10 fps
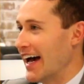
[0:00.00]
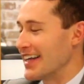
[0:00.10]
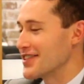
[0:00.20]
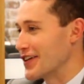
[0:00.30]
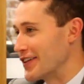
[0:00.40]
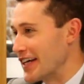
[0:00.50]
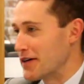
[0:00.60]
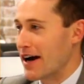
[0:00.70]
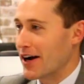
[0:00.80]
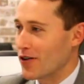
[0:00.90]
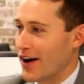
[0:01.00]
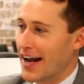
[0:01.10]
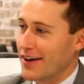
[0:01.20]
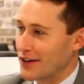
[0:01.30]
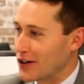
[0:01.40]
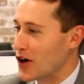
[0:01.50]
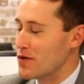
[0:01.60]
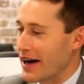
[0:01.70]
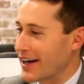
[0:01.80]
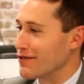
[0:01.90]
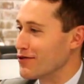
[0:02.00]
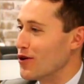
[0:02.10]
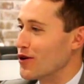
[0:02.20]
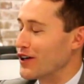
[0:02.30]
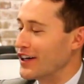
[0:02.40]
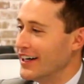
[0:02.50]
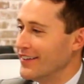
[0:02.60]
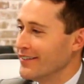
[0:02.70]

And so you think about creative and you go back and forward, and